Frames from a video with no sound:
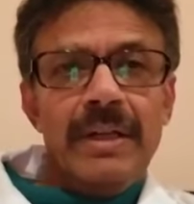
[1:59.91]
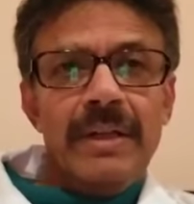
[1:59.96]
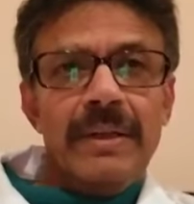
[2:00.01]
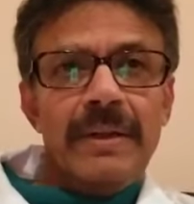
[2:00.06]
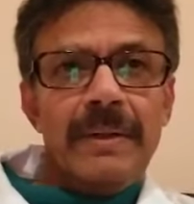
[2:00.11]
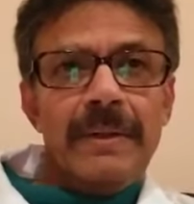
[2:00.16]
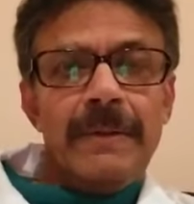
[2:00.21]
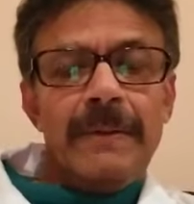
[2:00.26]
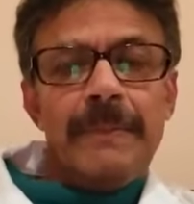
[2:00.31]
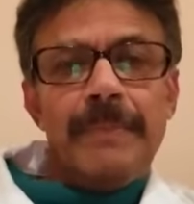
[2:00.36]

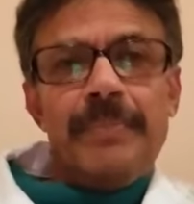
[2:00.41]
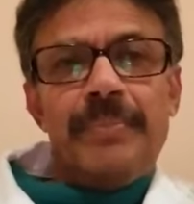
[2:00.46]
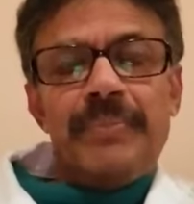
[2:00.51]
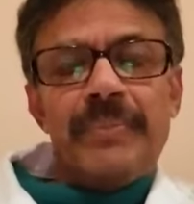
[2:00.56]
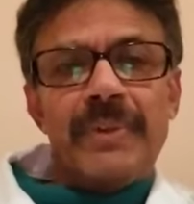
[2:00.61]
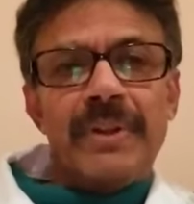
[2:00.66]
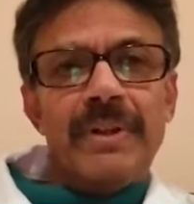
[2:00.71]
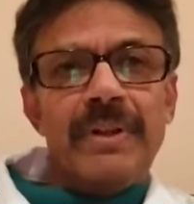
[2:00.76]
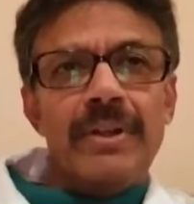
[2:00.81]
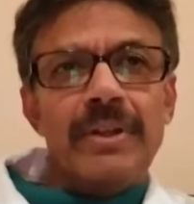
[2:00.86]

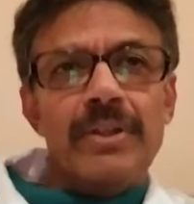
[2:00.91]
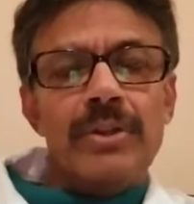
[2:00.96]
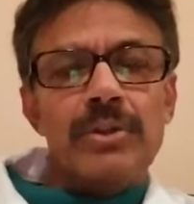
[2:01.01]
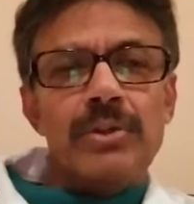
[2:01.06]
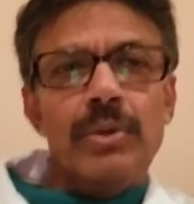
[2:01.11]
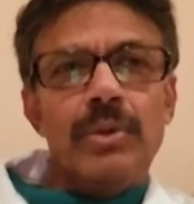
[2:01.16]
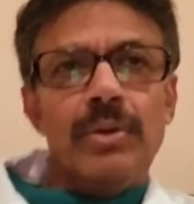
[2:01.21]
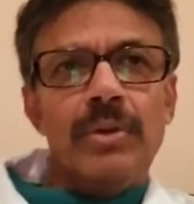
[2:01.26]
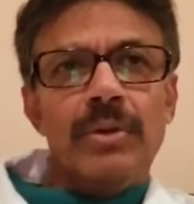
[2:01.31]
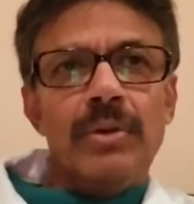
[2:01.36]

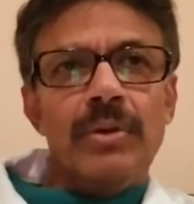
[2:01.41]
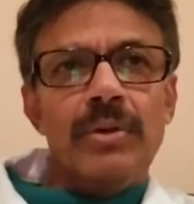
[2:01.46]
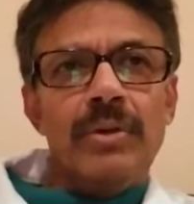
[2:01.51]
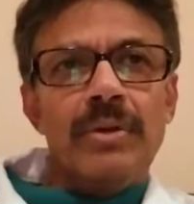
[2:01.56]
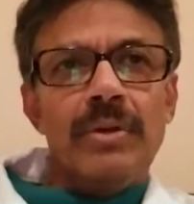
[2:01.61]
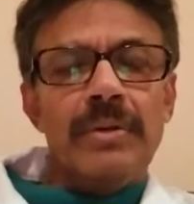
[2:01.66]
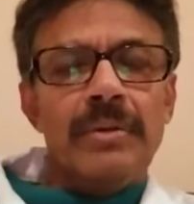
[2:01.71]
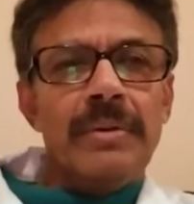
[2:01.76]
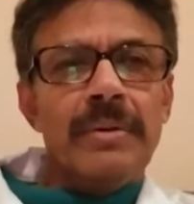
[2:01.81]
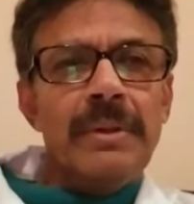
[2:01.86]

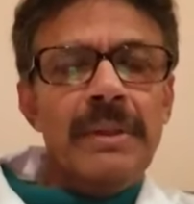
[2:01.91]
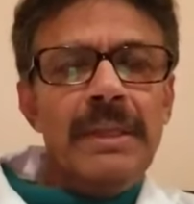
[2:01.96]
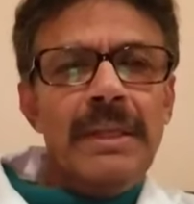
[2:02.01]
So